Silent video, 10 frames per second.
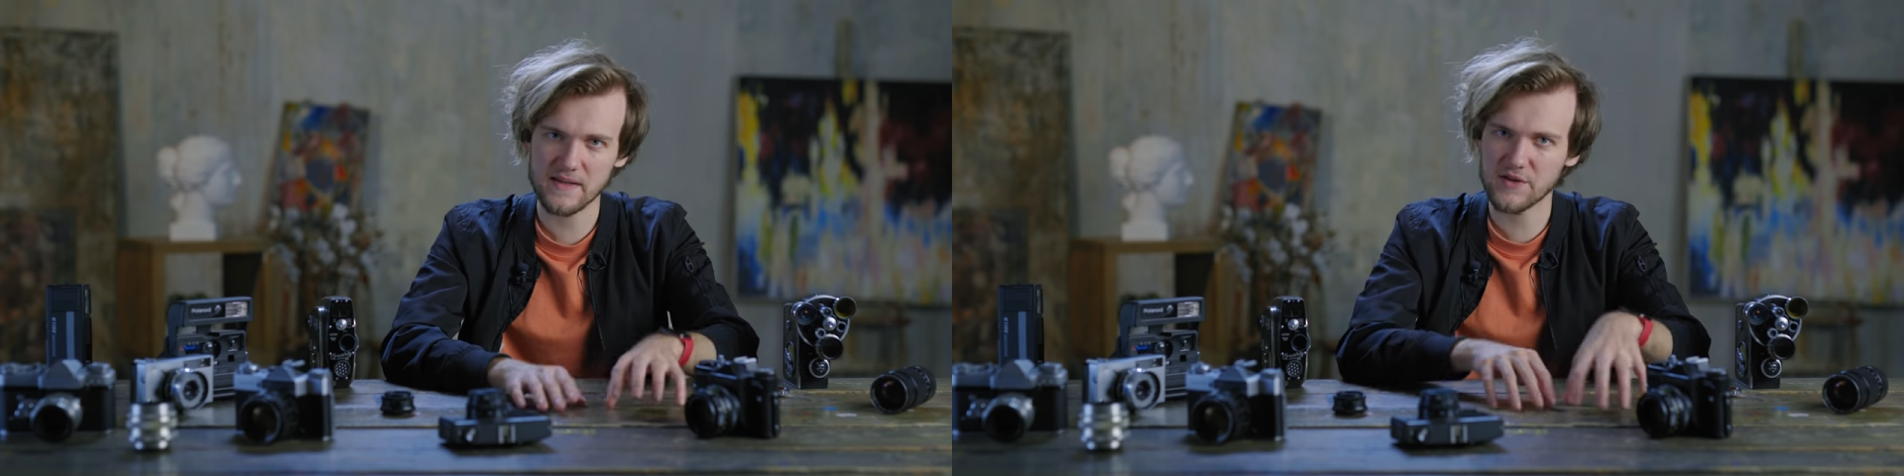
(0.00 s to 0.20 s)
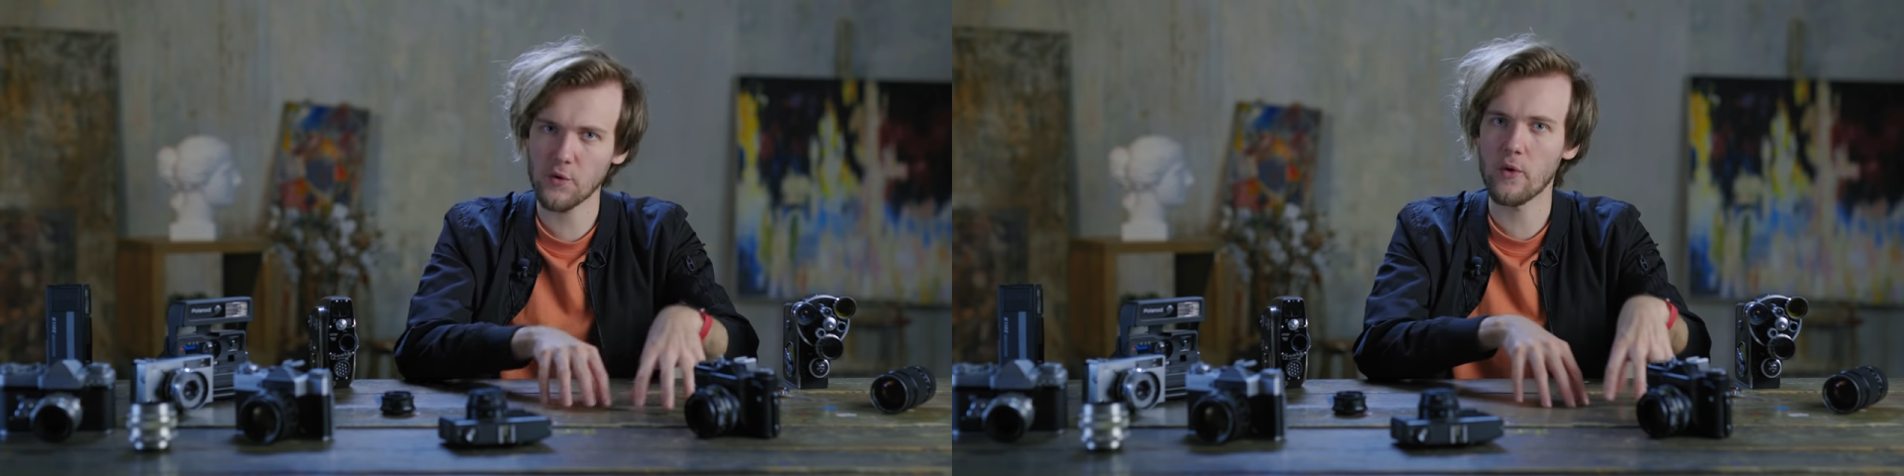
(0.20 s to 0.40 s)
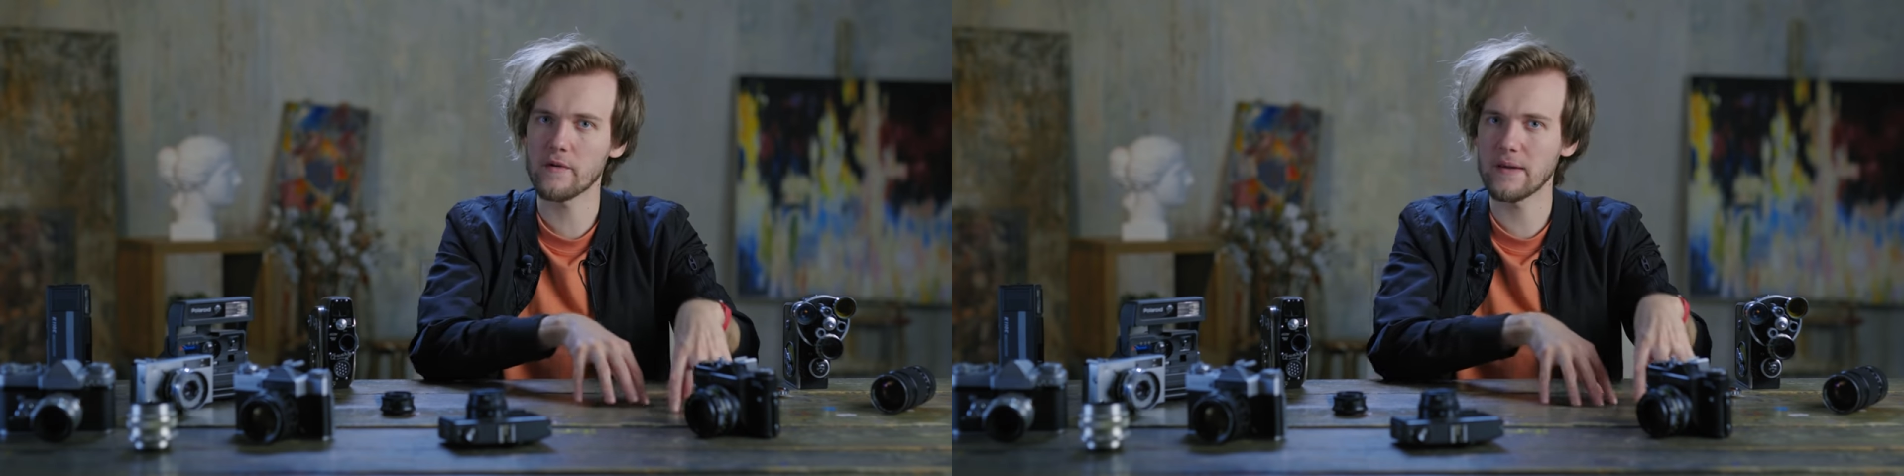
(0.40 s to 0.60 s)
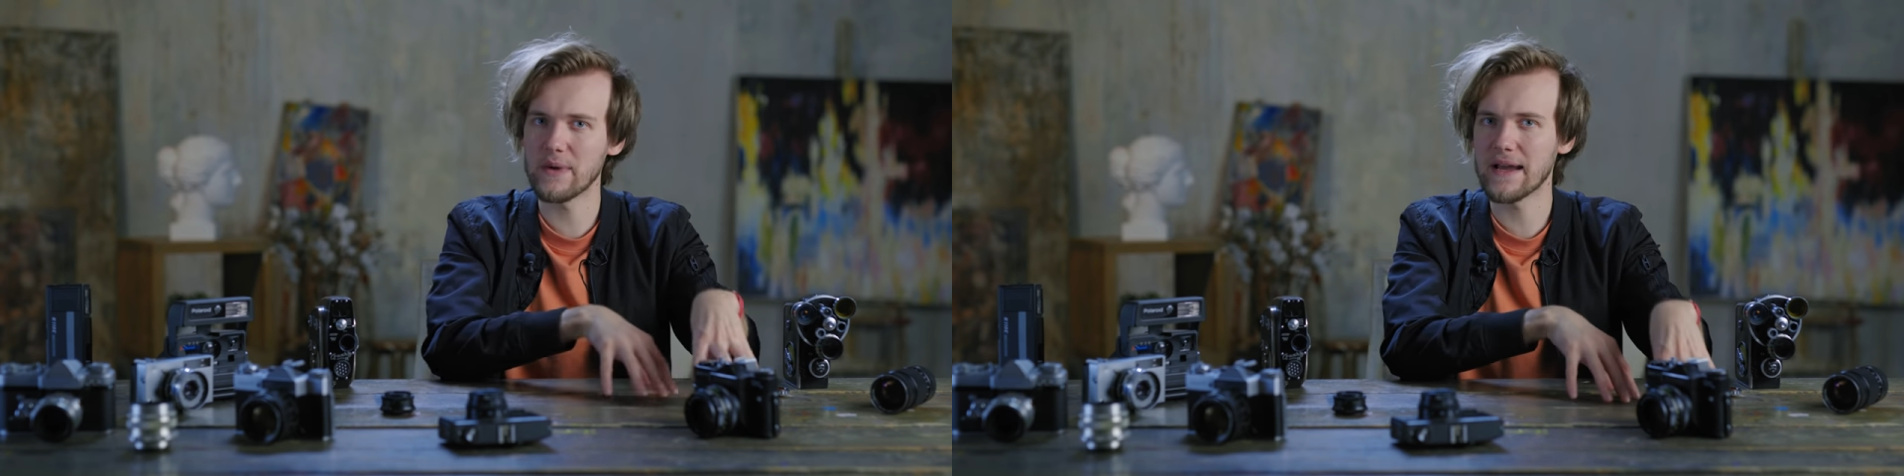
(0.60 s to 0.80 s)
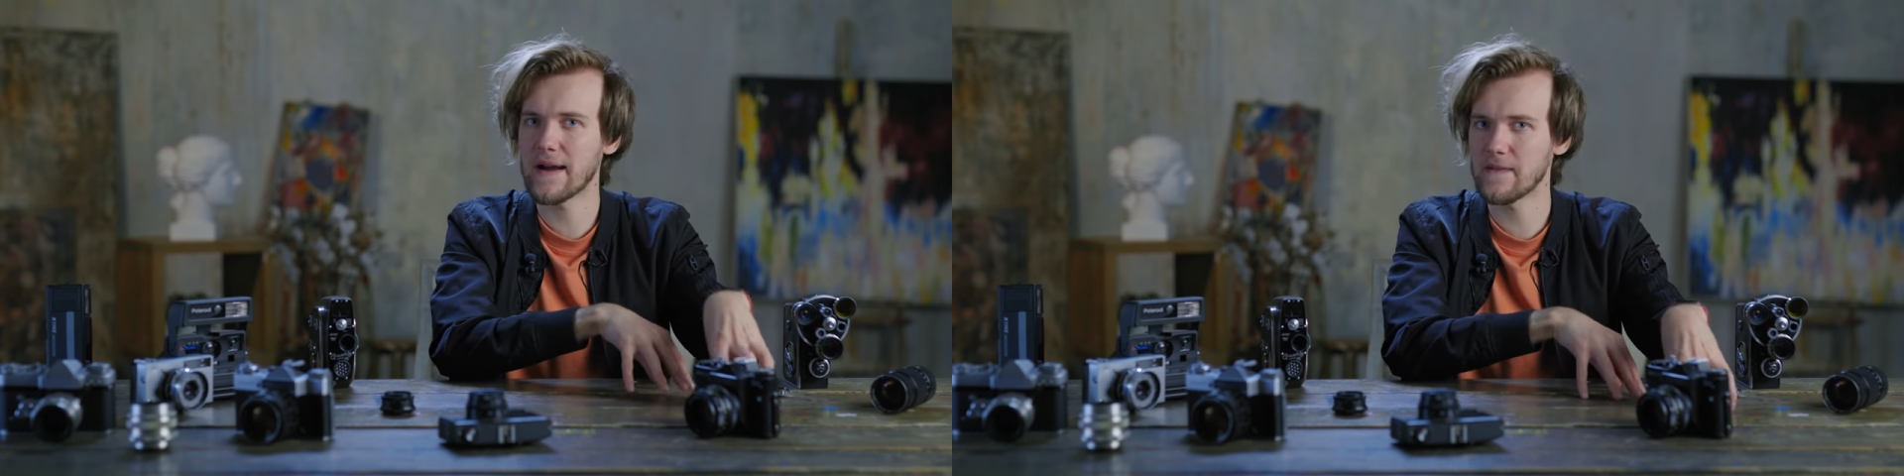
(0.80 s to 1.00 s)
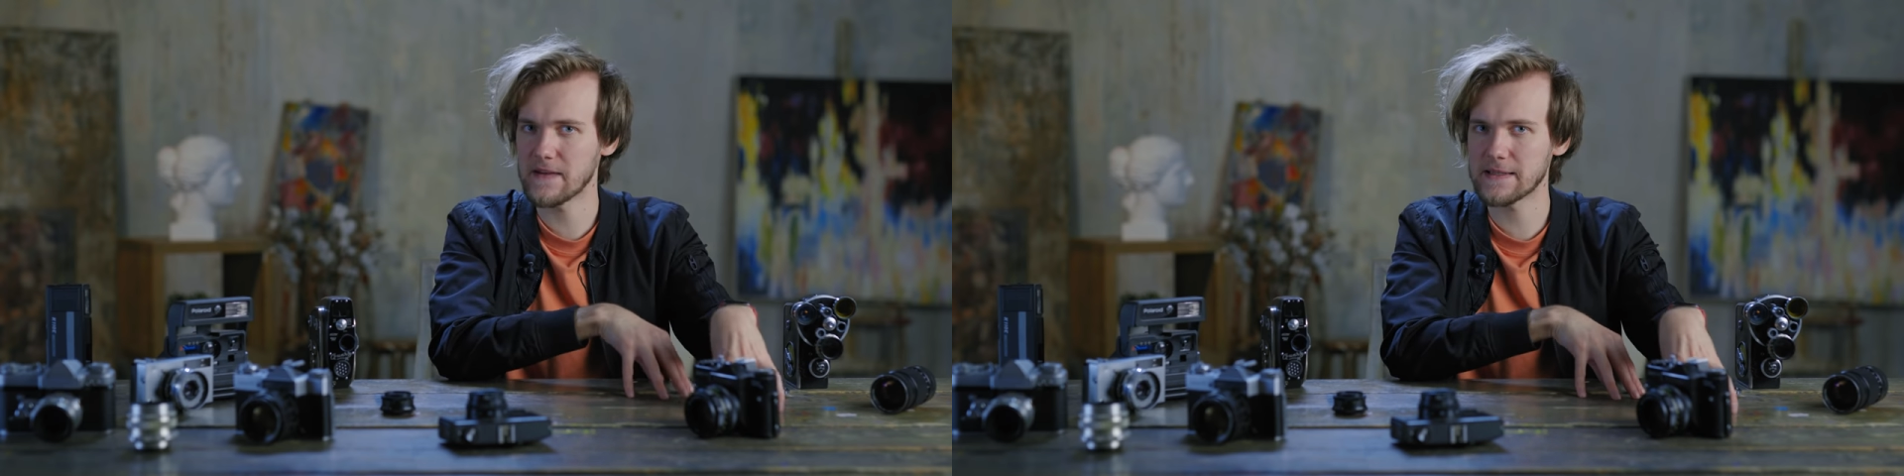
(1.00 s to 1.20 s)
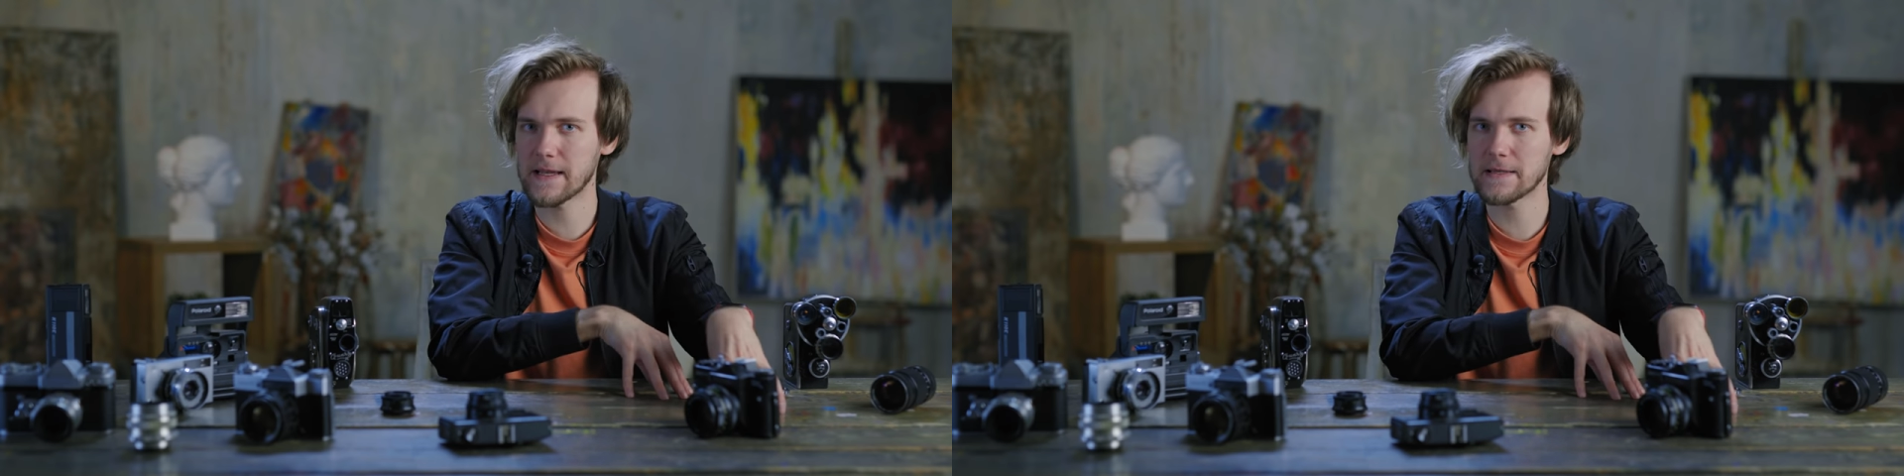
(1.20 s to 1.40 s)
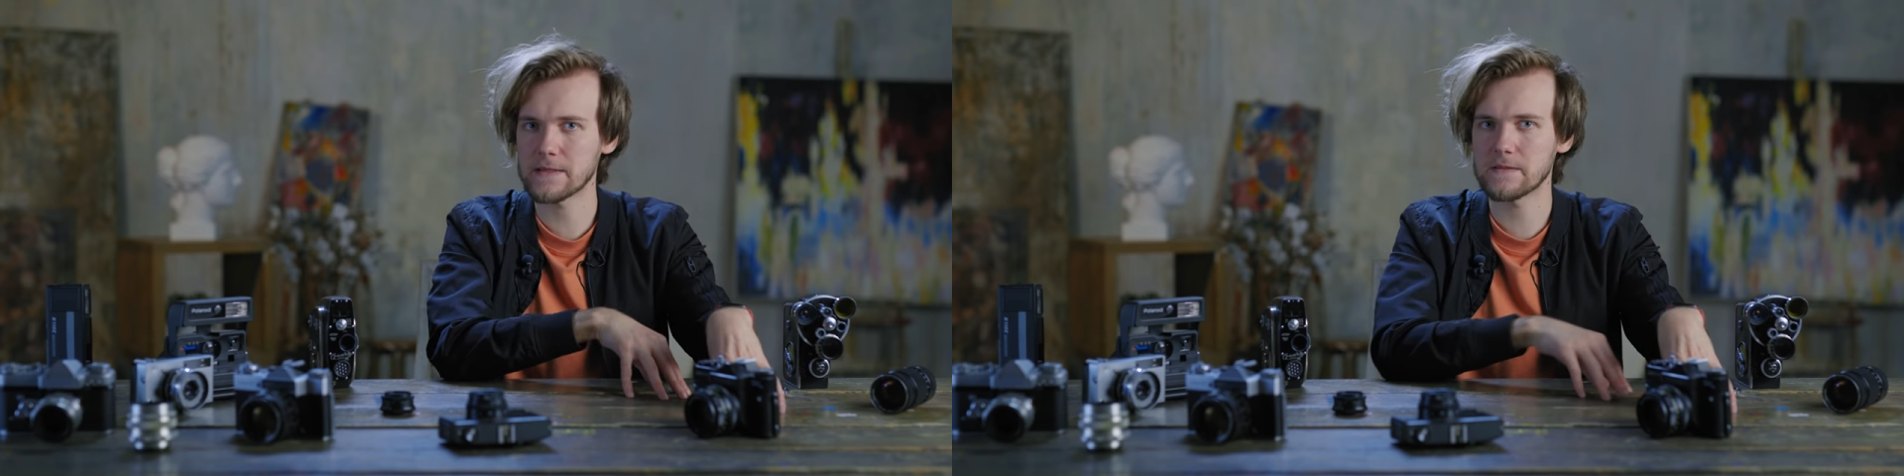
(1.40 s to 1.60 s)
story behind this
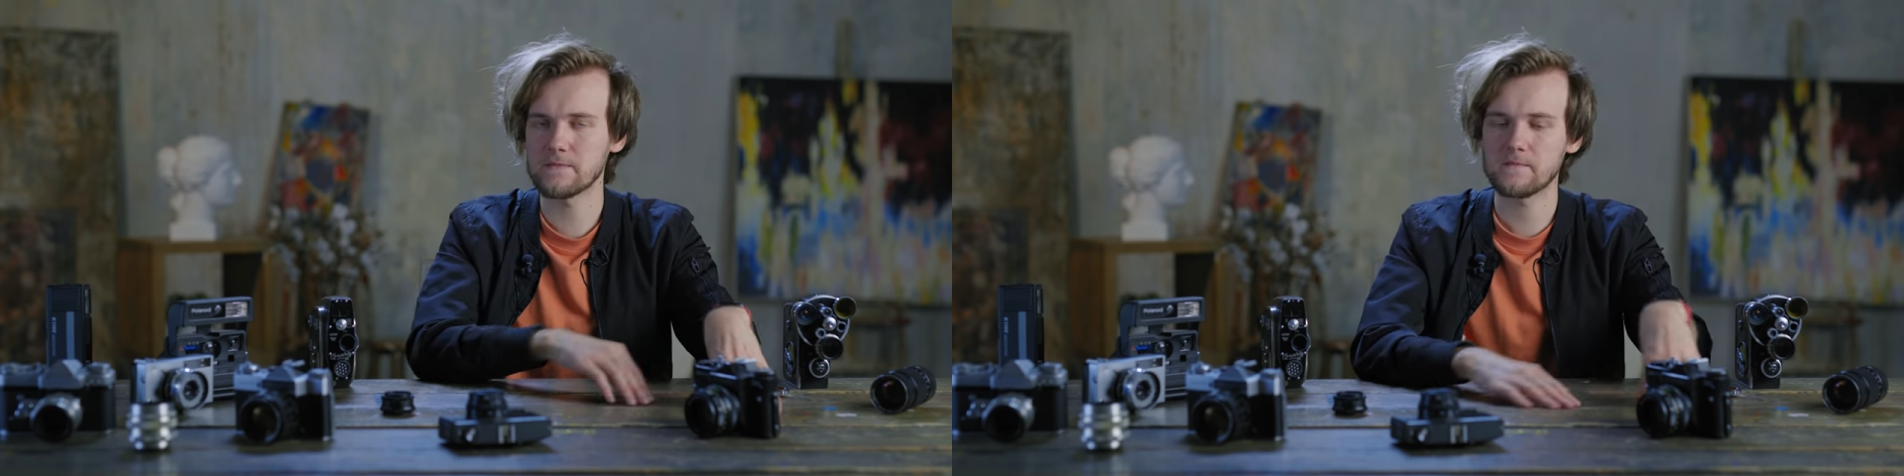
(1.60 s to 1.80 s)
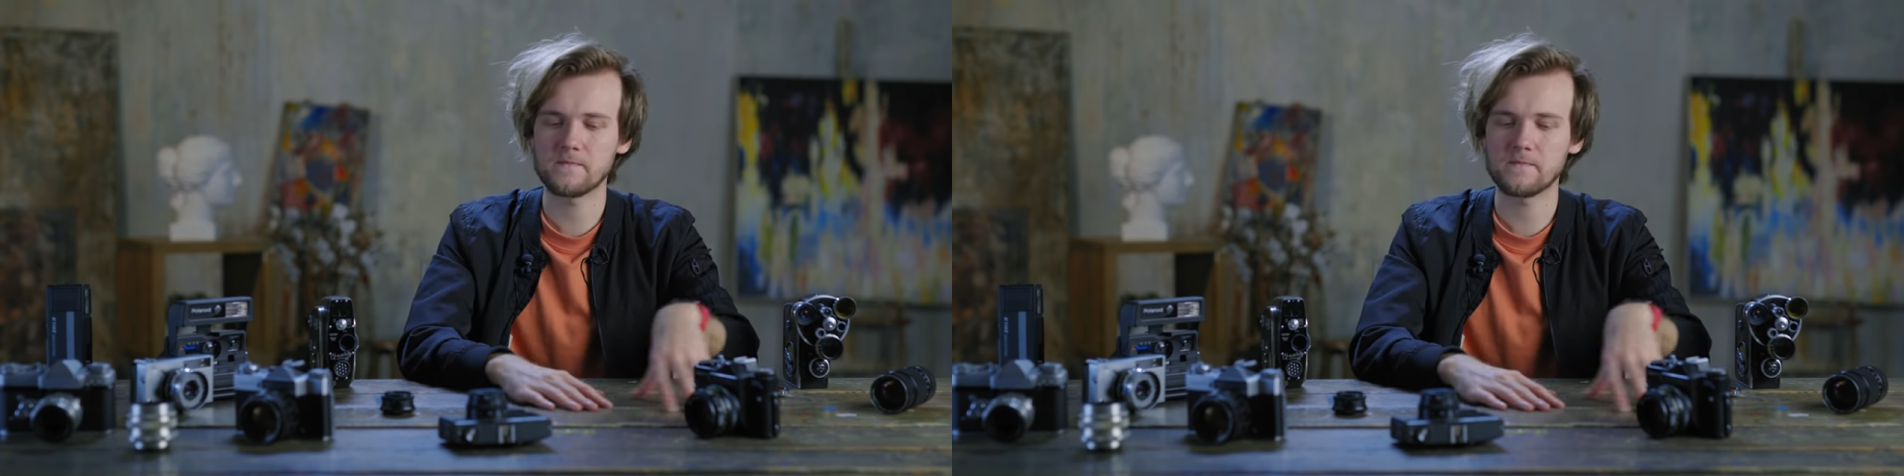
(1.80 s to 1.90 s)
title.